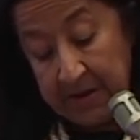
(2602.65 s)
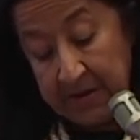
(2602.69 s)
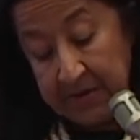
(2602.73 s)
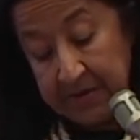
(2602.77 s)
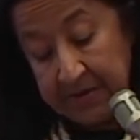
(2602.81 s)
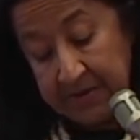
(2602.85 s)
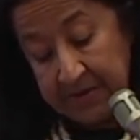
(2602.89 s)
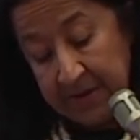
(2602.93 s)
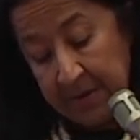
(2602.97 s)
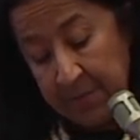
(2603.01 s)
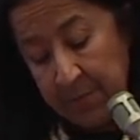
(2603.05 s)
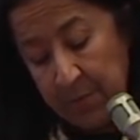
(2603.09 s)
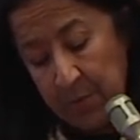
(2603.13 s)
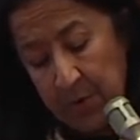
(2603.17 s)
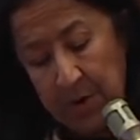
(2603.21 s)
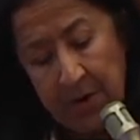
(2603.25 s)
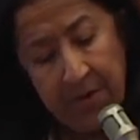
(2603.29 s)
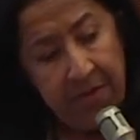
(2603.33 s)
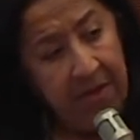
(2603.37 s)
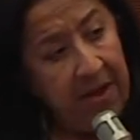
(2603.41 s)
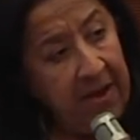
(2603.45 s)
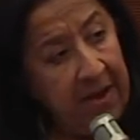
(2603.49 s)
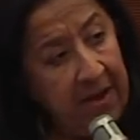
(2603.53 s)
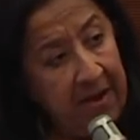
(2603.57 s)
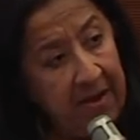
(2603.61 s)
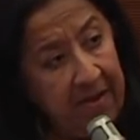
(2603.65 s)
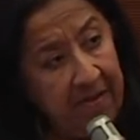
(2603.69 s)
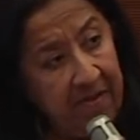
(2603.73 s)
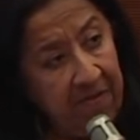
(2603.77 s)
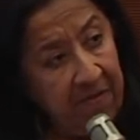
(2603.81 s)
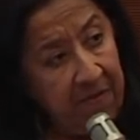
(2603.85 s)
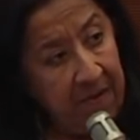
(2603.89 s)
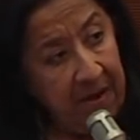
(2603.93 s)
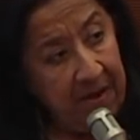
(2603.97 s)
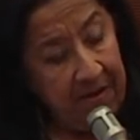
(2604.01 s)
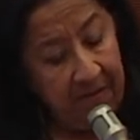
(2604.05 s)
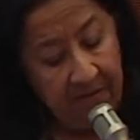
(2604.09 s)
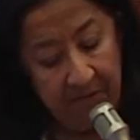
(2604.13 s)
Some will think it's
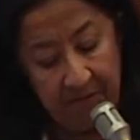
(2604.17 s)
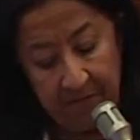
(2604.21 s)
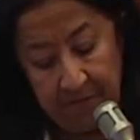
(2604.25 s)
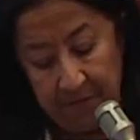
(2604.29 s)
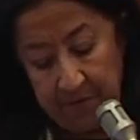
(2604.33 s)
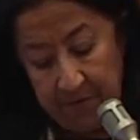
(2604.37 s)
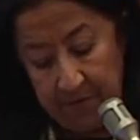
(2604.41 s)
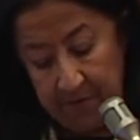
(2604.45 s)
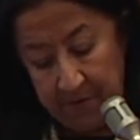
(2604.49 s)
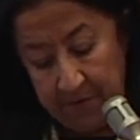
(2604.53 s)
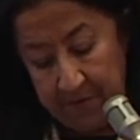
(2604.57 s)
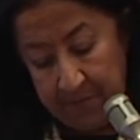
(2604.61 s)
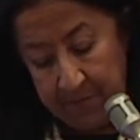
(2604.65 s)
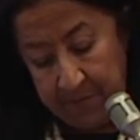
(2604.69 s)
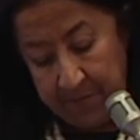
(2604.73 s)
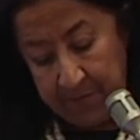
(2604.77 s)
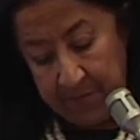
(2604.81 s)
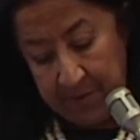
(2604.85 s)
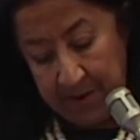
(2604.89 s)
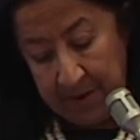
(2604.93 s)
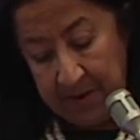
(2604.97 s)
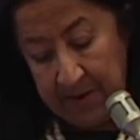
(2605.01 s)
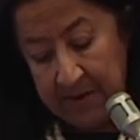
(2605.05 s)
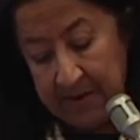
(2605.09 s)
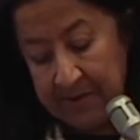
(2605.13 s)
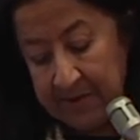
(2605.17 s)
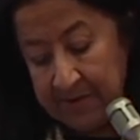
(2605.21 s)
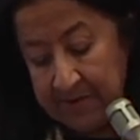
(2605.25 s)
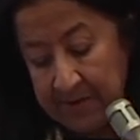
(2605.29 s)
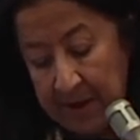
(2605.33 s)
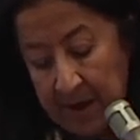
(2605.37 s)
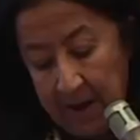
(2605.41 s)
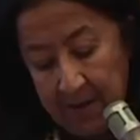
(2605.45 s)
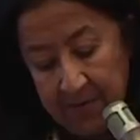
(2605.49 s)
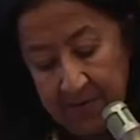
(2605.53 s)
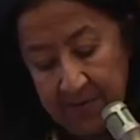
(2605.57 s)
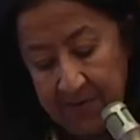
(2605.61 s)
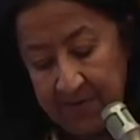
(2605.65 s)
fanciful,
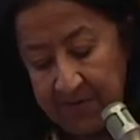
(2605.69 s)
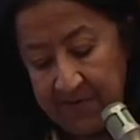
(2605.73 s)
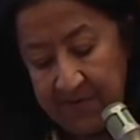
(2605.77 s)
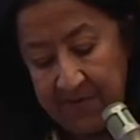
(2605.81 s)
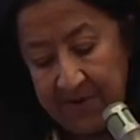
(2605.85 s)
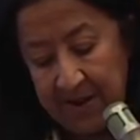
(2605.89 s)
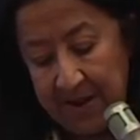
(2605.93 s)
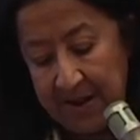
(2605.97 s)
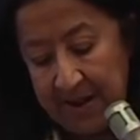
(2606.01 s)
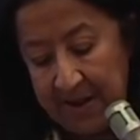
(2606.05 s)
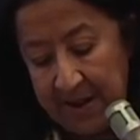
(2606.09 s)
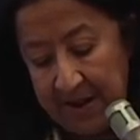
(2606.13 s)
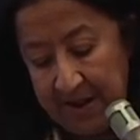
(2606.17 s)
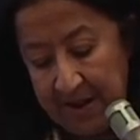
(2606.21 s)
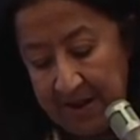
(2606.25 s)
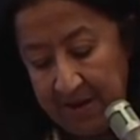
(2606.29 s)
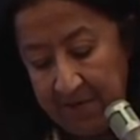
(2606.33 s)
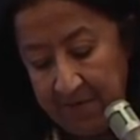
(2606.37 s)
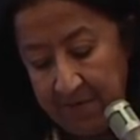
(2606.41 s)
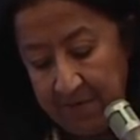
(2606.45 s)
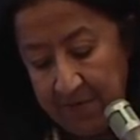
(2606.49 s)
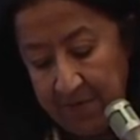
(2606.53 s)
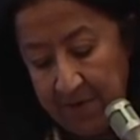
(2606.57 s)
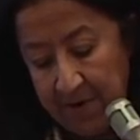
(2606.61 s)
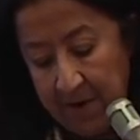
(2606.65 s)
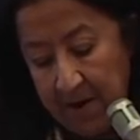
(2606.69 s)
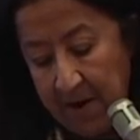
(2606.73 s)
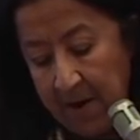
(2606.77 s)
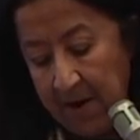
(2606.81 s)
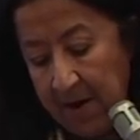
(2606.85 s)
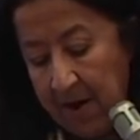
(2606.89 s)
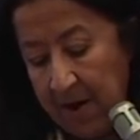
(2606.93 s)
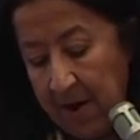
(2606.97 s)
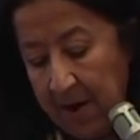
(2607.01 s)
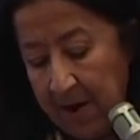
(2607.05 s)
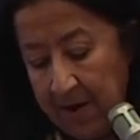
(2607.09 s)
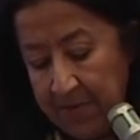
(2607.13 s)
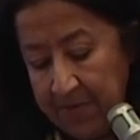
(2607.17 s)
others naive,
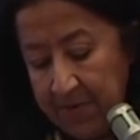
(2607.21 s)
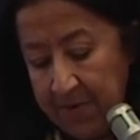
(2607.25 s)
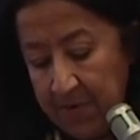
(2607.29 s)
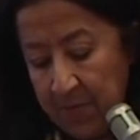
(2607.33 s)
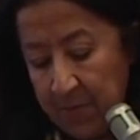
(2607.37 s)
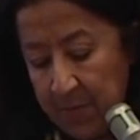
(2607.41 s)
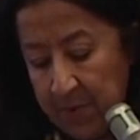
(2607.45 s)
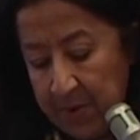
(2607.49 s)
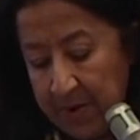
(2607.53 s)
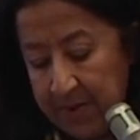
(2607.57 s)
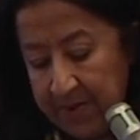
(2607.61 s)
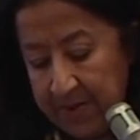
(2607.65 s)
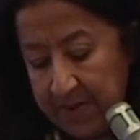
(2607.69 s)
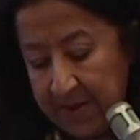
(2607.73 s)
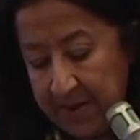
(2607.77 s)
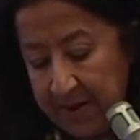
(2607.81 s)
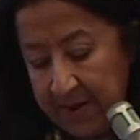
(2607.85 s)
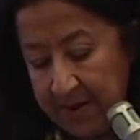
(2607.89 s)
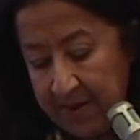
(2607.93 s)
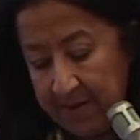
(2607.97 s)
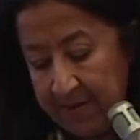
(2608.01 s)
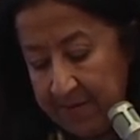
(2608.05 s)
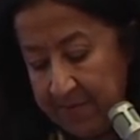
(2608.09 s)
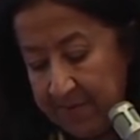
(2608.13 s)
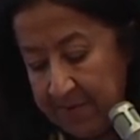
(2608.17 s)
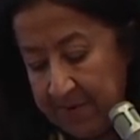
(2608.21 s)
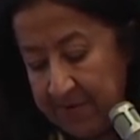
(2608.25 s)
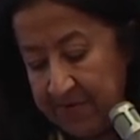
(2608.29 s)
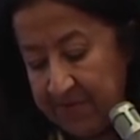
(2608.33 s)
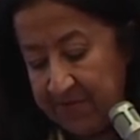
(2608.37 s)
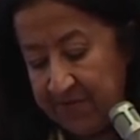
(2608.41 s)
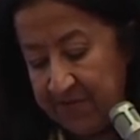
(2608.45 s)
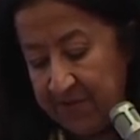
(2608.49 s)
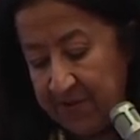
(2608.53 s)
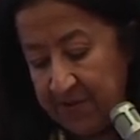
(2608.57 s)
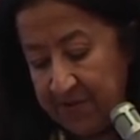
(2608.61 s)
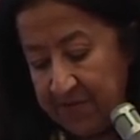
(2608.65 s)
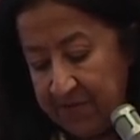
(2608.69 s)
others will think it's
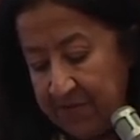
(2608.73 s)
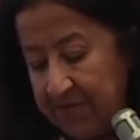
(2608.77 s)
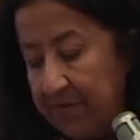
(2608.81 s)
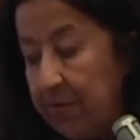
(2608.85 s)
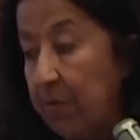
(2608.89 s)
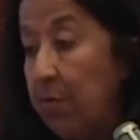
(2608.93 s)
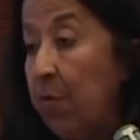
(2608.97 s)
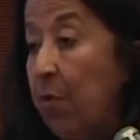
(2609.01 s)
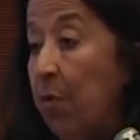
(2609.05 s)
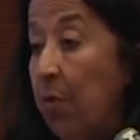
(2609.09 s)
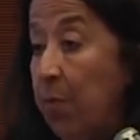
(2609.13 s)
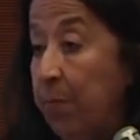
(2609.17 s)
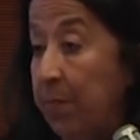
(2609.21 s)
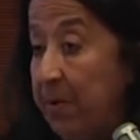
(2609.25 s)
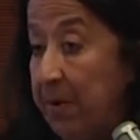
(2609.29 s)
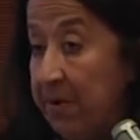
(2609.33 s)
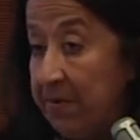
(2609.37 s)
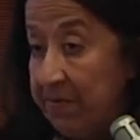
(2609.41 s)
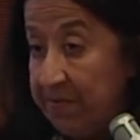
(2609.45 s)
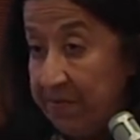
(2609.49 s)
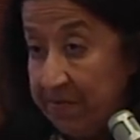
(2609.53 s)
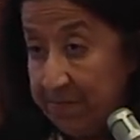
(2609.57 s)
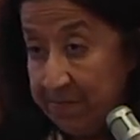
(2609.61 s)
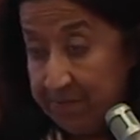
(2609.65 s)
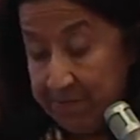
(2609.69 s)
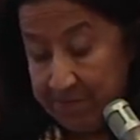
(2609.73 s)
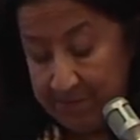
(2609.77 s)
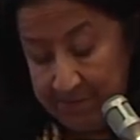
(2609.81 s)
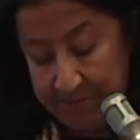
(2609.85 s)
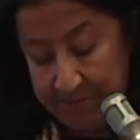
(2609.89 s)
just hopeless.